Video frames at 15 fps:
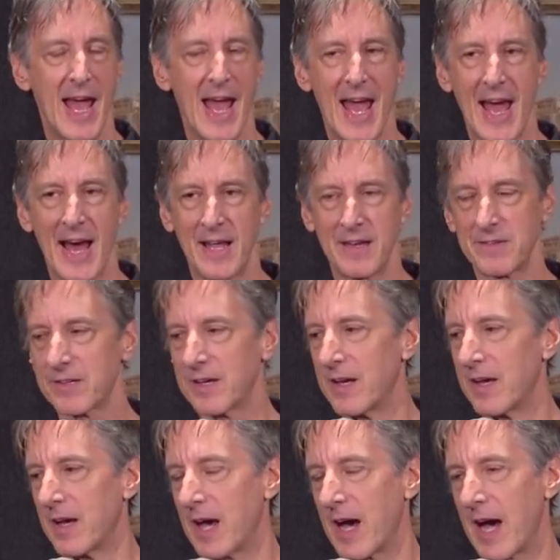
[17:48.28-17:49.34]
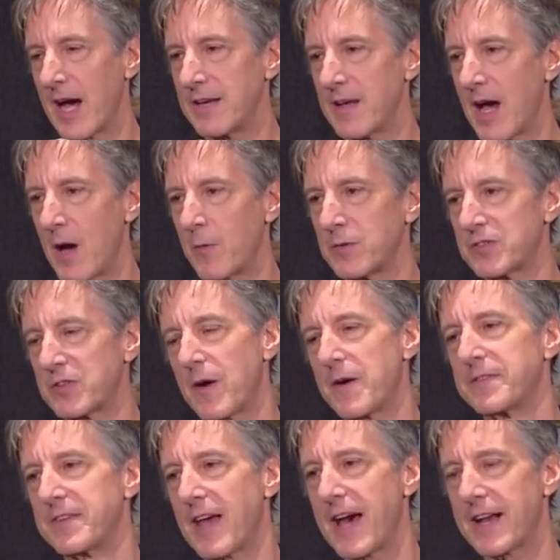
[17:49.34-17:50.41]
and I
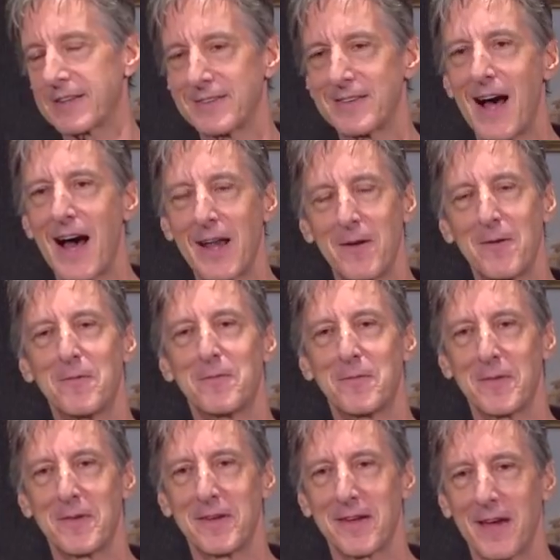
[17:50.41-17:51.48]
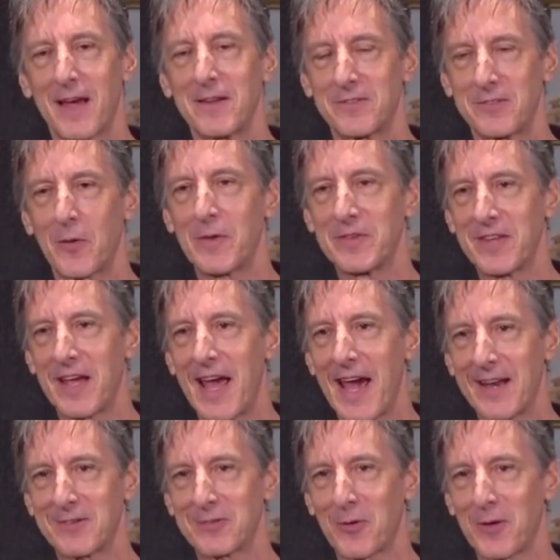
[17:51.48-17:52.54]
had a lot of, shall we say,
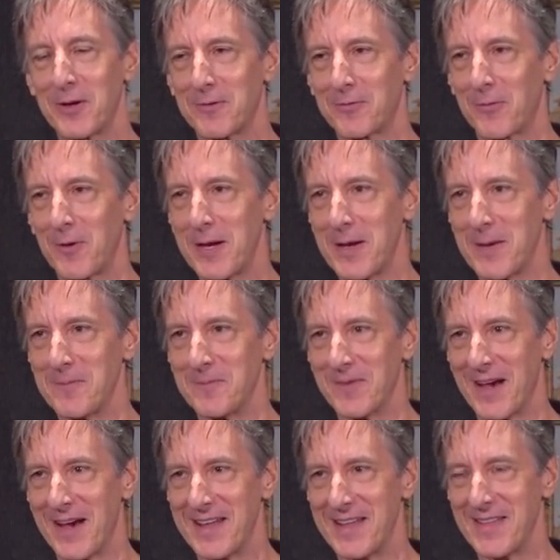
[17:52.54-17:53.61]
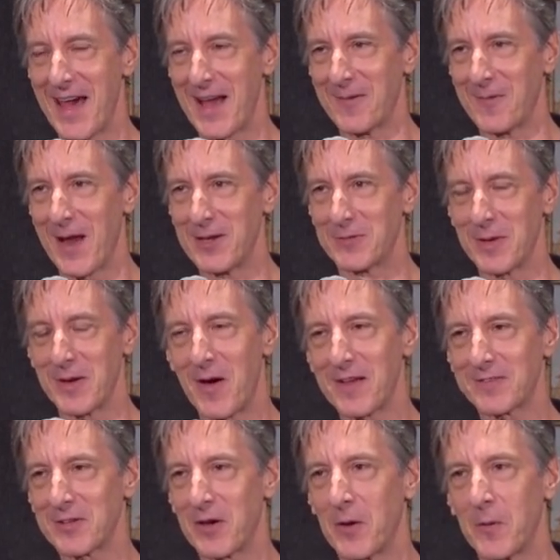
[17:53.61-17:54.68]
editorial freedom in that arrangement.
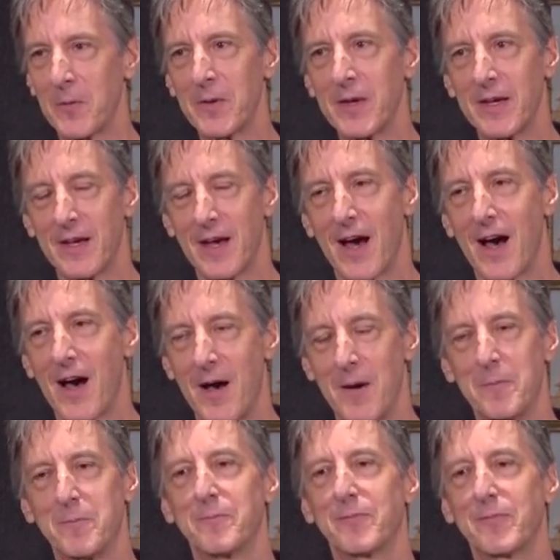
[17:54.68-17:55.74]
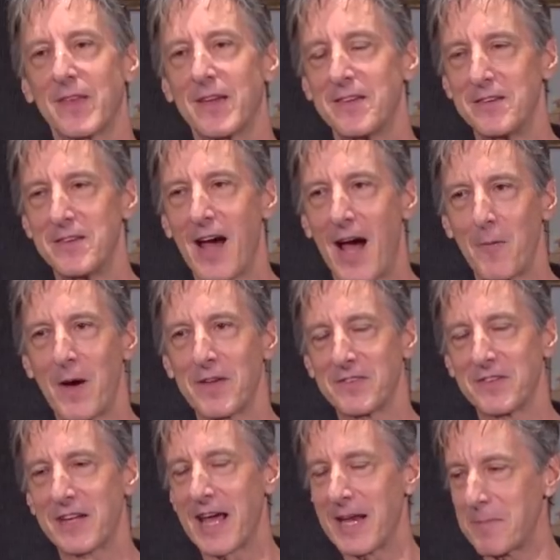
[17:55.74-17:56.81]
Also, I
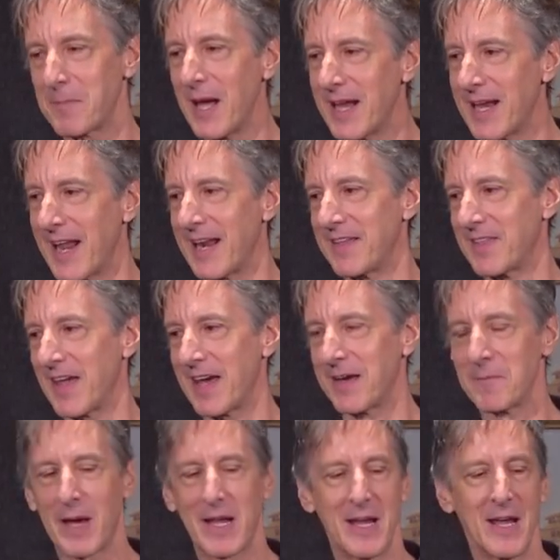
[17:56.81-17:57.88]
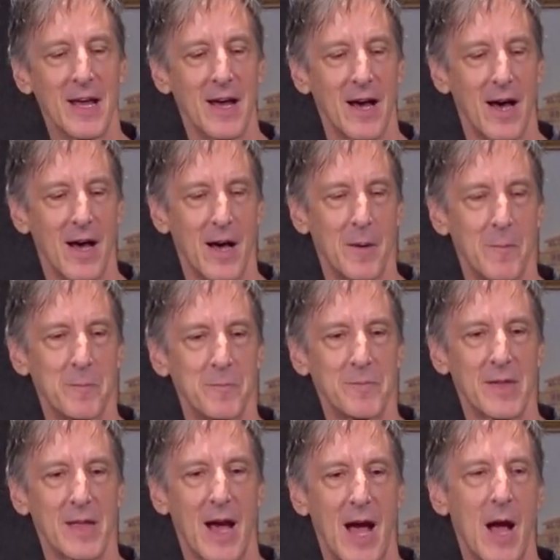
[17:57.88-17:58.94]
wasn't getting paid anything, but.
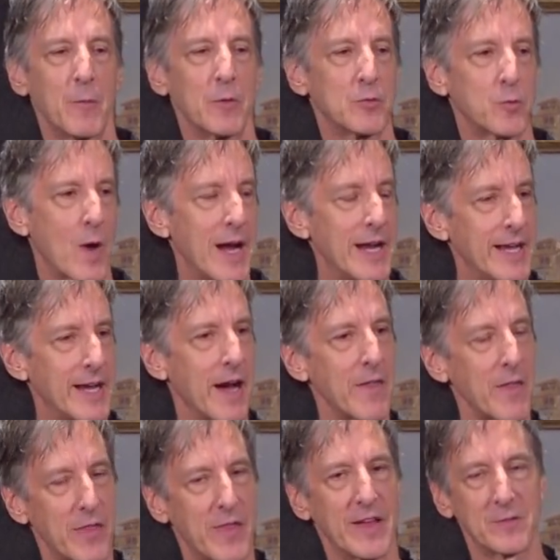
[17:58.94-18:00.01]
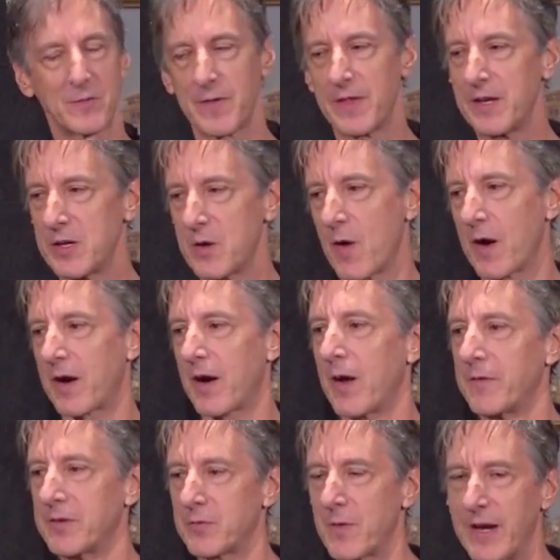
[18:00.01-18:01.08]
I was writing other things for the New Yorker. I
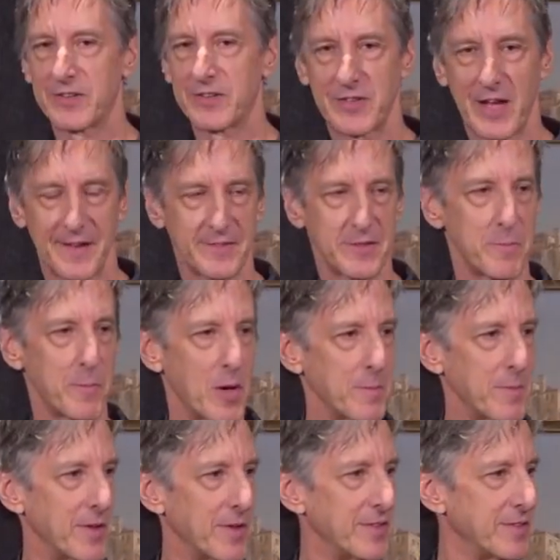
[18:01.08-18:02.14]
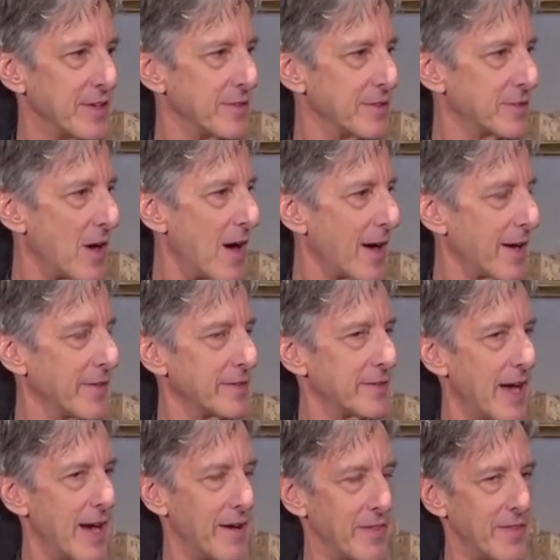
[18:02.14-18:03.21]
was Shouts and Murmurs and Talk of the
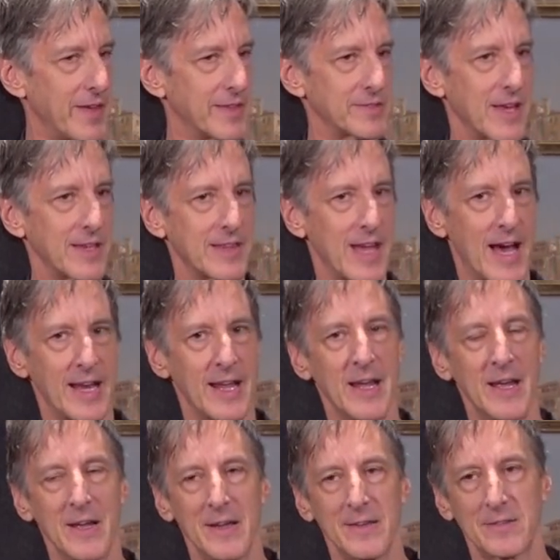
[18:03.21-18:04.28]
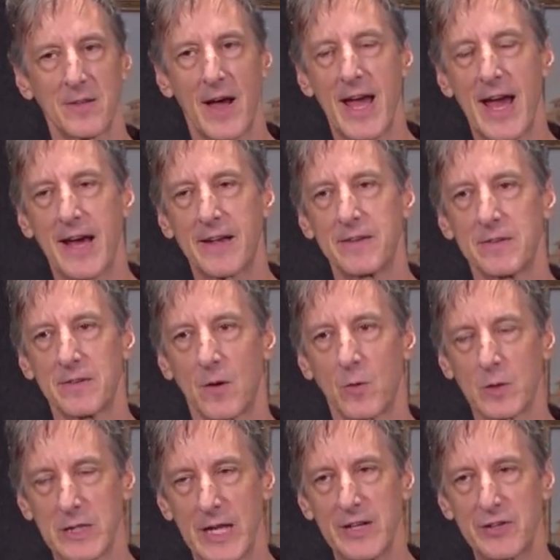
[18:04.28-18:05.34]
Town and things like that. So I had a
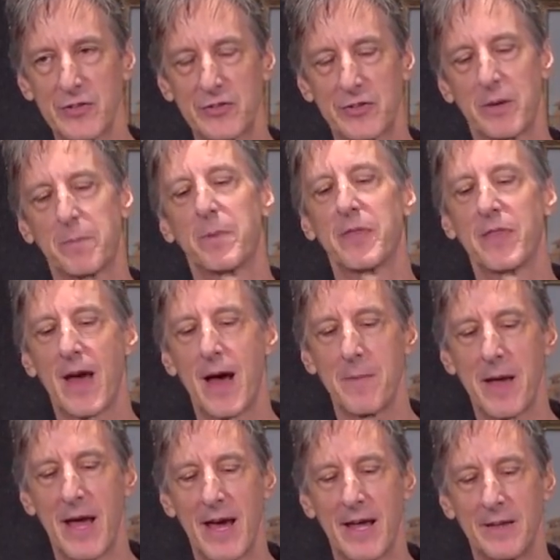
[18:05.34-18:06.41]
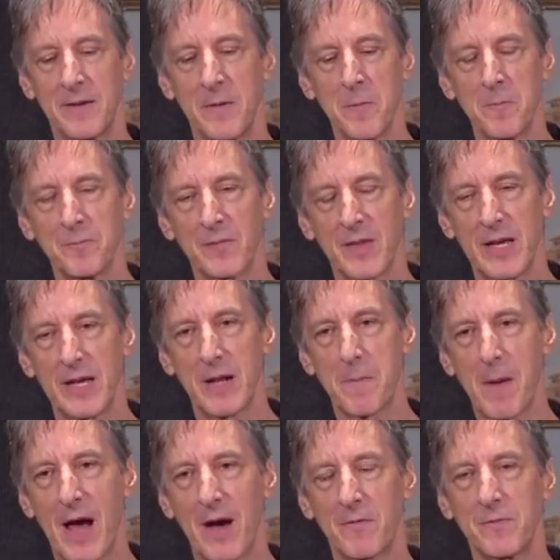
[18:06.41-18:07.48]
relationship with them. And in
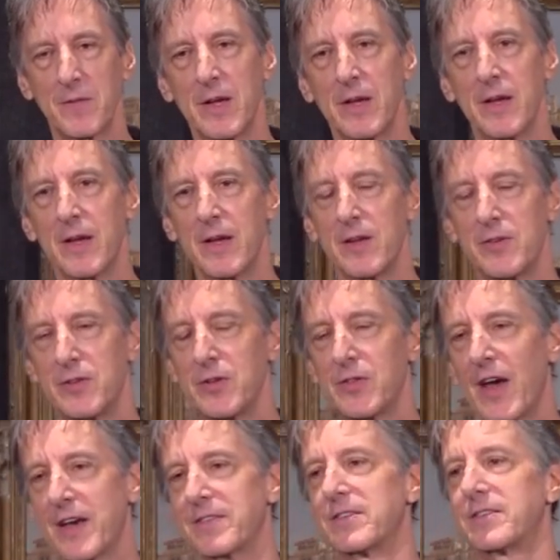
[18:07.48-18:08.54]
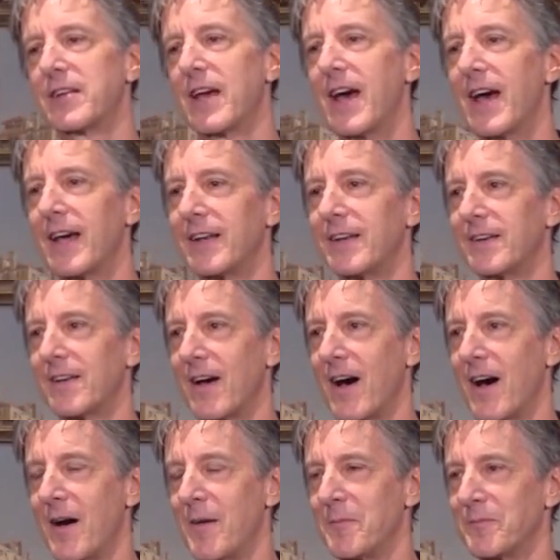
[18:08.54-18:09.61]
about 2010
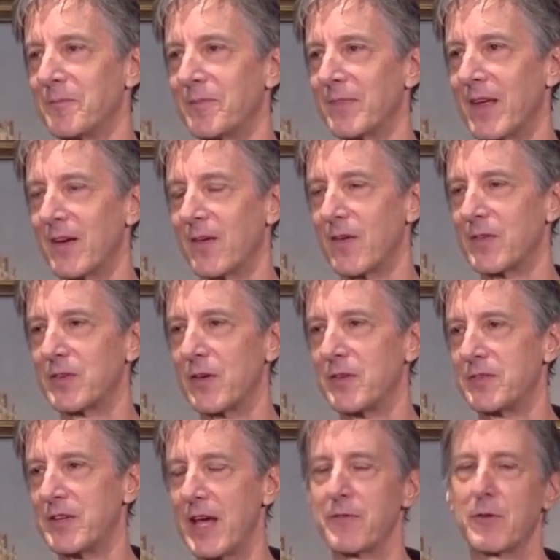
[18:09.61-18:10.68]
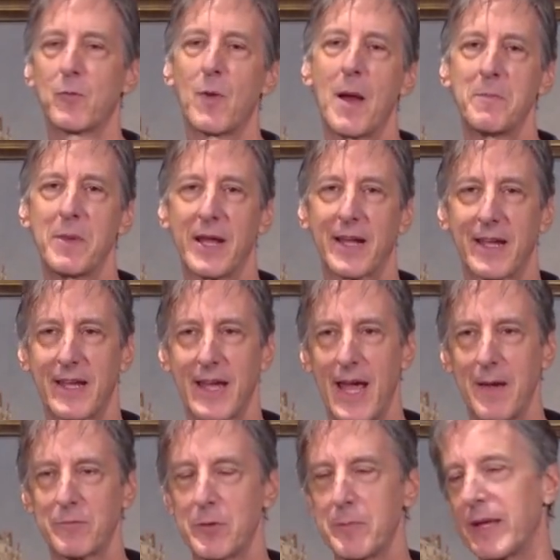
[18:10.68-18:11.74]
or so, David Remnick
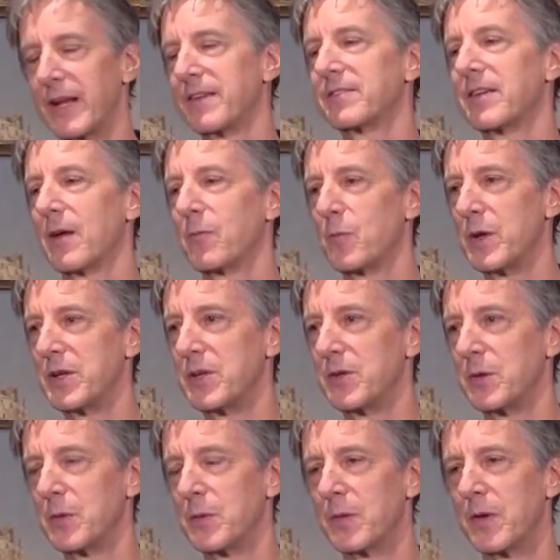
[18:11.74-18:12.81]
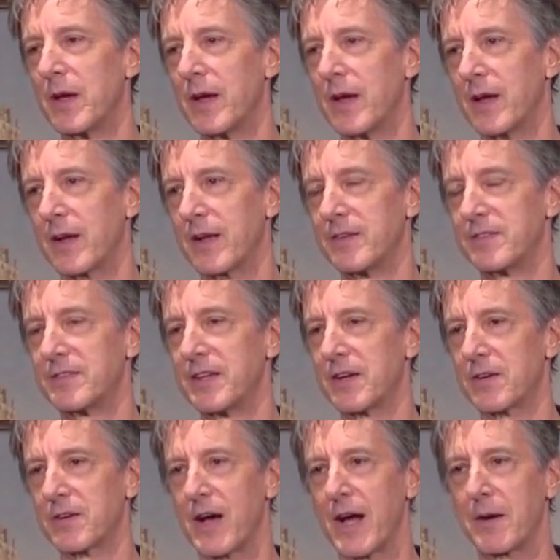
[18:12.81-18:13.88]
came to me and he said, would you consider